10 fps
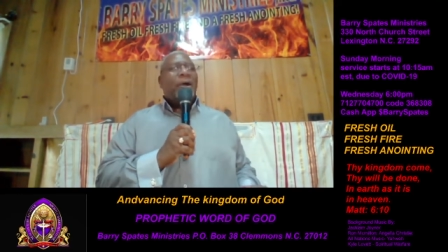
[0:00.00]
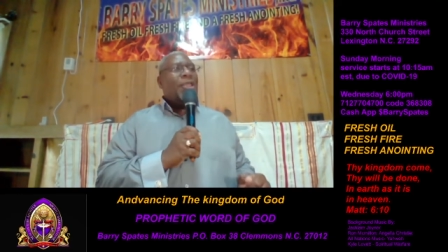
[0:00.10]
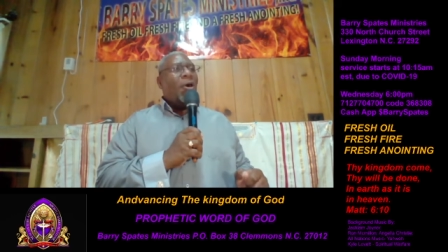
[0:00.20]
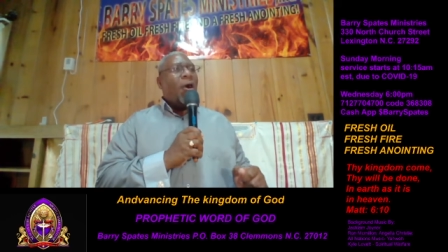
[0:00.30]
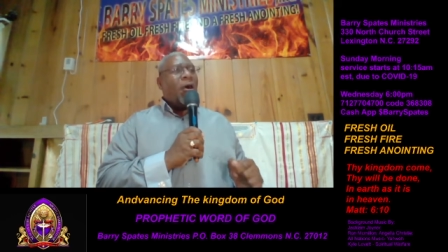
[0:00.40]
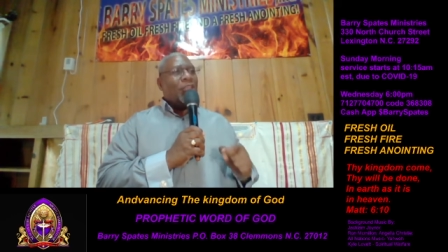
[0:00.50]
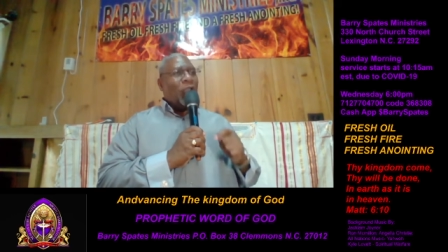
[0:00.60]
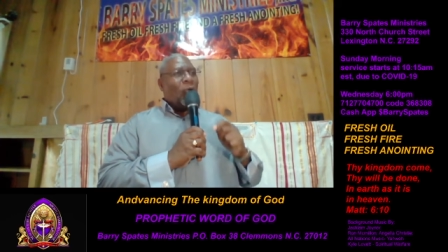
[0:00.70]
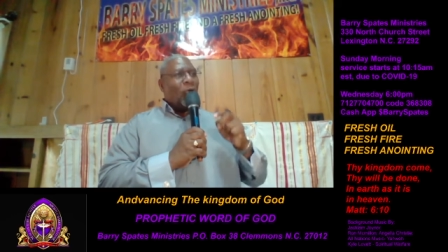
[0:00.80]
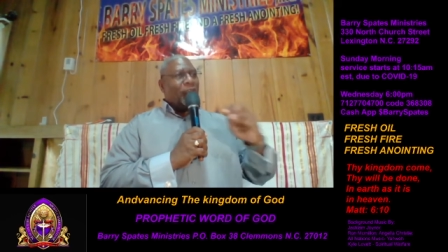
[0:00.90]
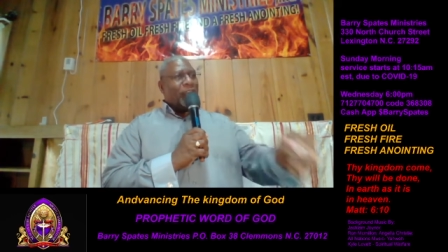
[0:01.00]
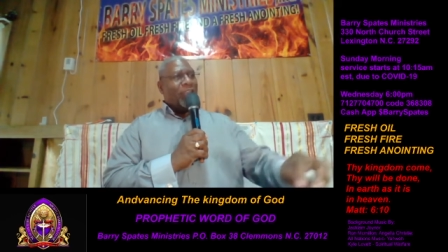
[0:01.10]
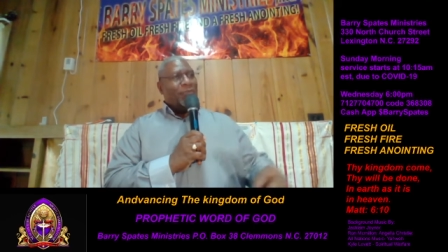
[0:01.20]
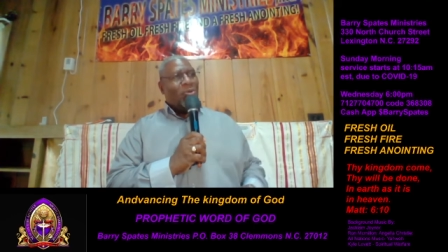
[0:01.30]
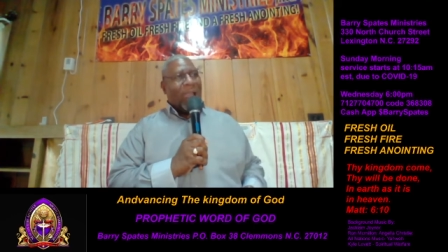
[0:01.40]
in your heart, you don't want to
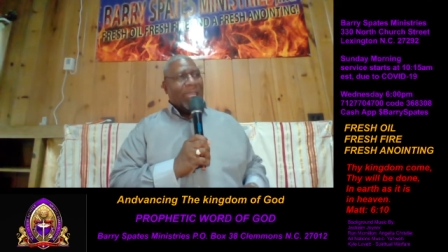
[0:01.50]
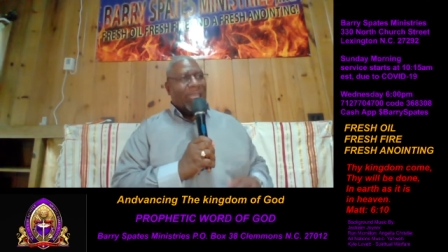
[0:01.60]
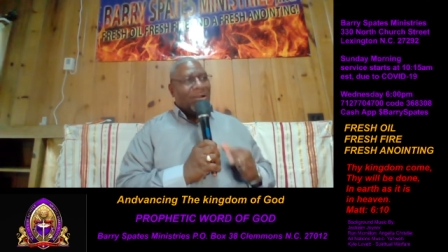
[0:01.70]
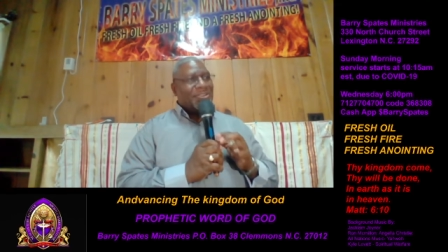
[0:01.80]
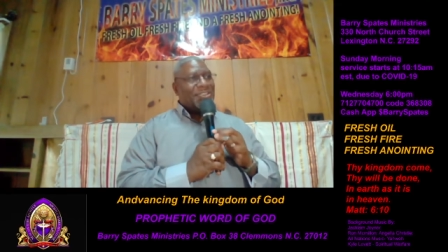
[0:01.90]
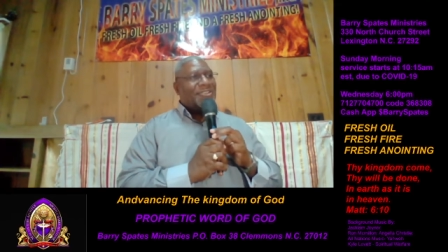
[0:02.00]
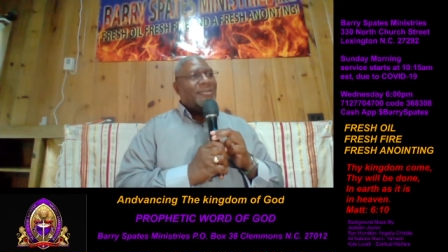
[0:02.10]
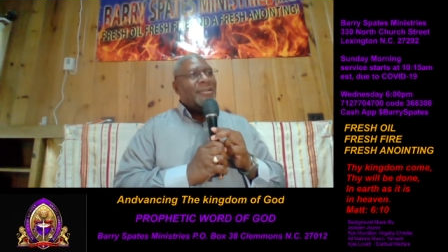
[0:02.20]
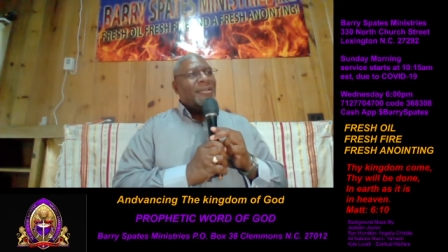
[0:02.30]
forgive nobody else.